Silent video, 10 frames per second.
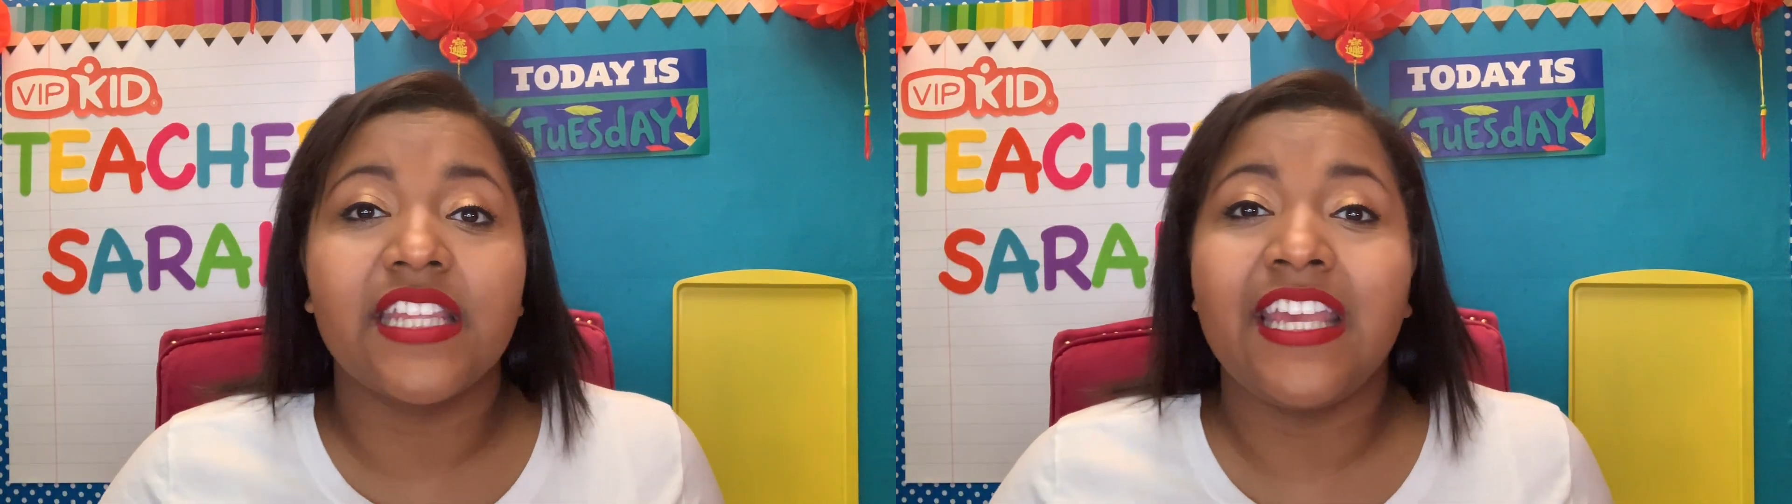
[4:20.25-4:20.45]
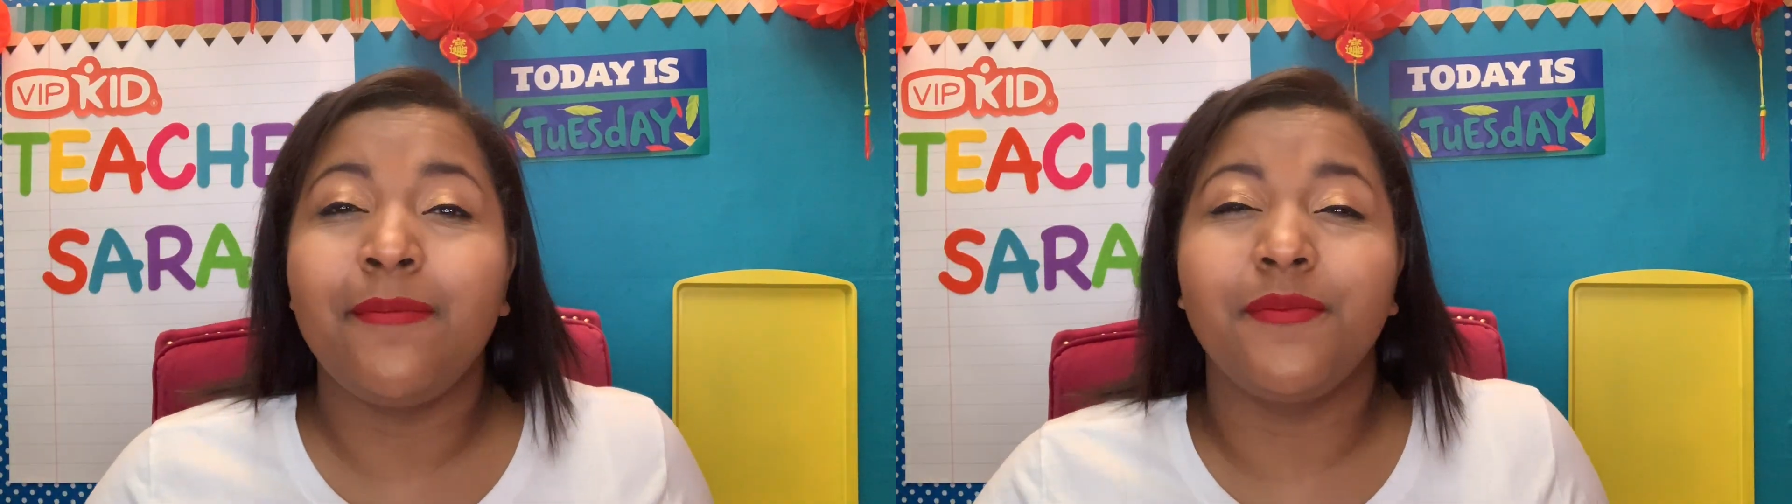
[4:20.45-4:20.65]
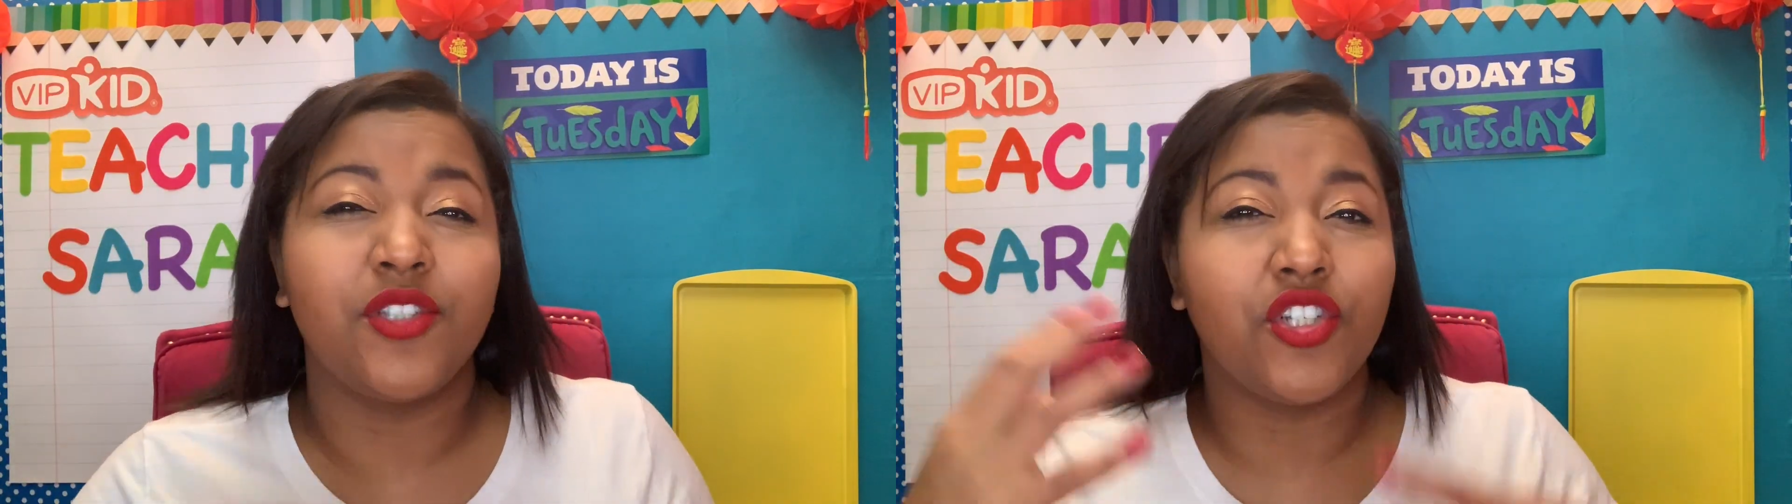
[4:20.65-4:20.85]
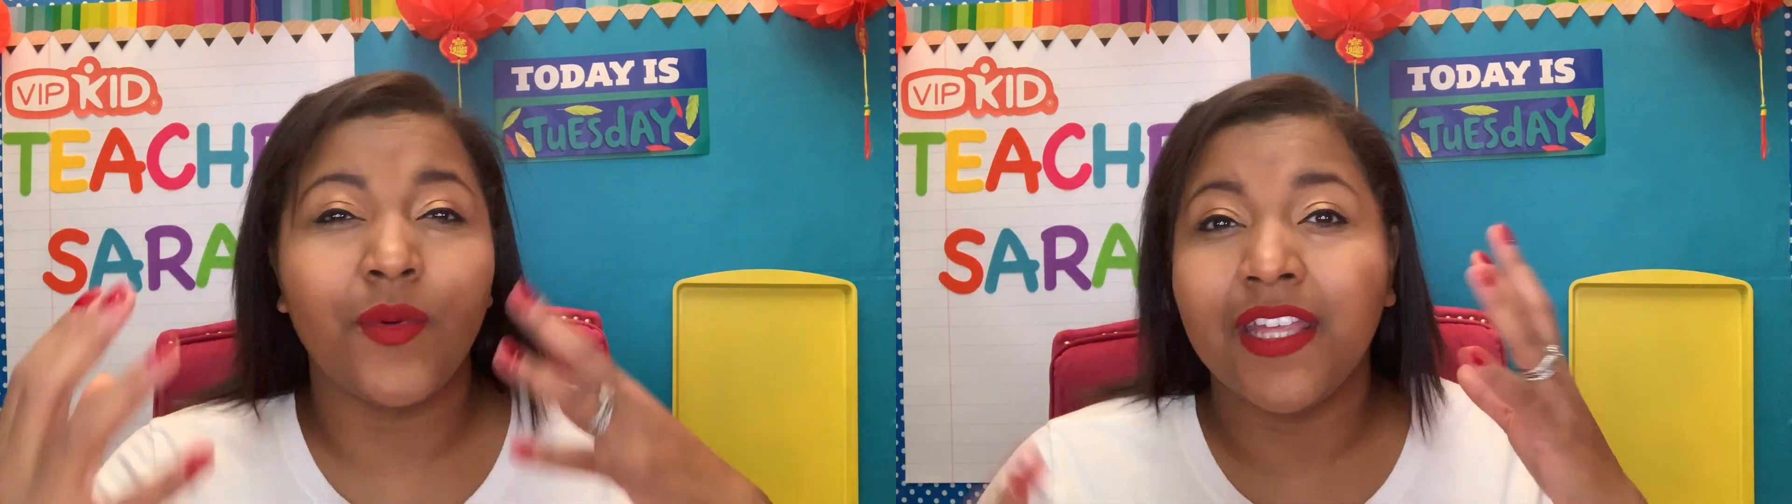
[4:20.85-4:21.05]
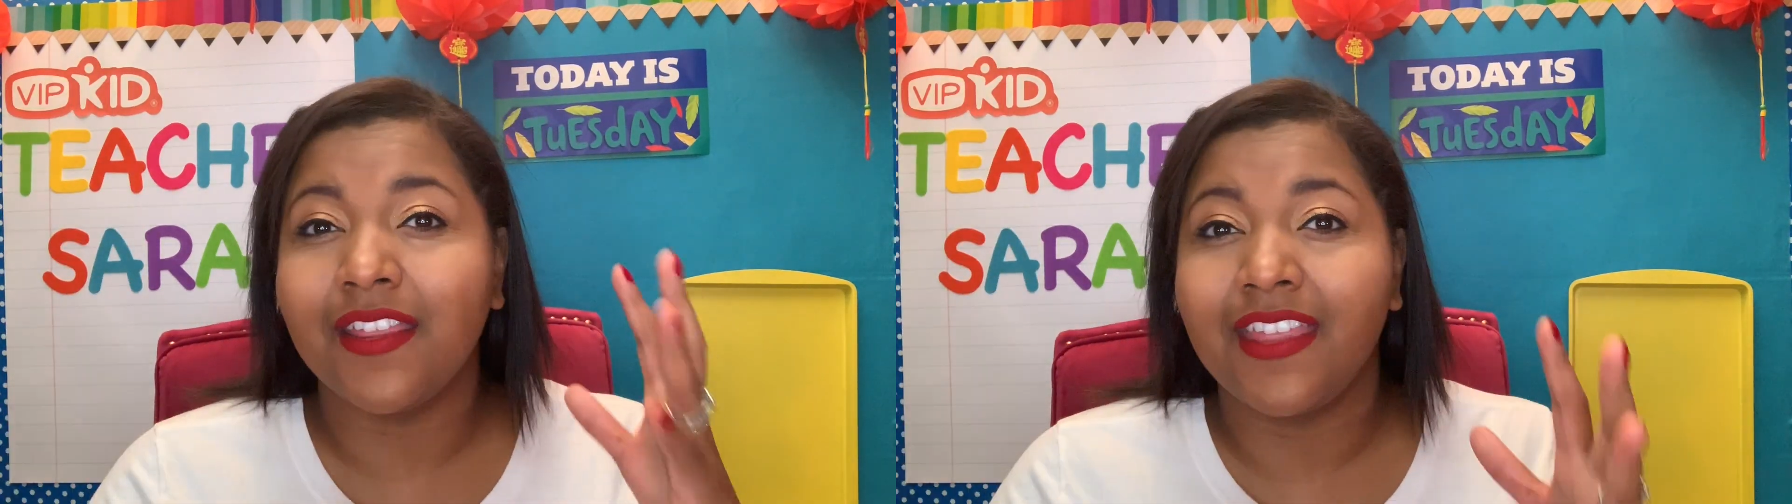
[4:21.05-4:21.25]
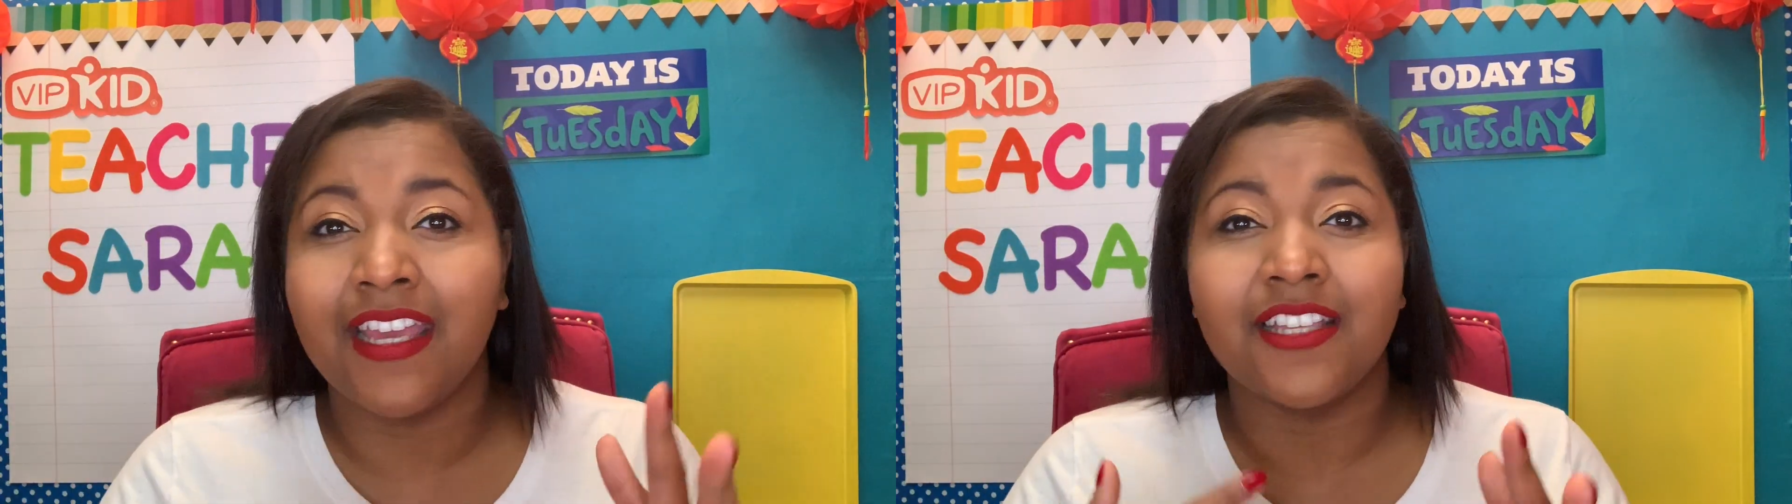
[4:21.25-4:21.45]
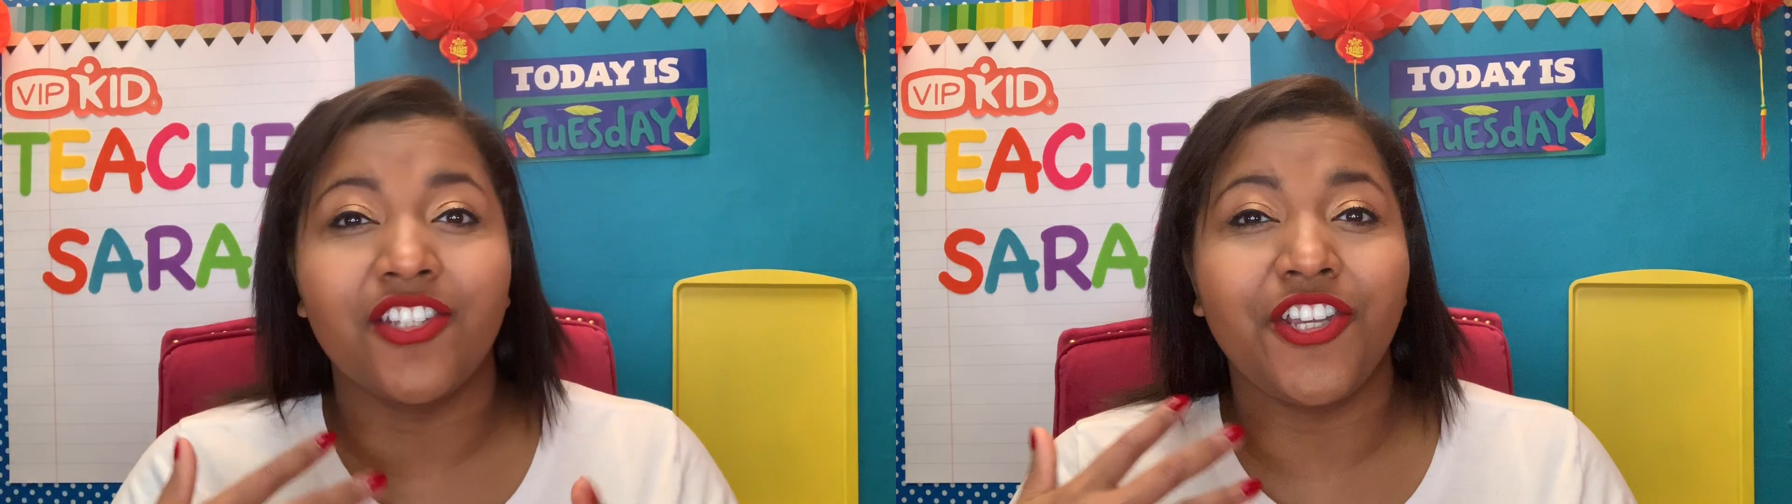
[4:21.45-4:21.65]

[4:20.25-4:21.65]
keep doing things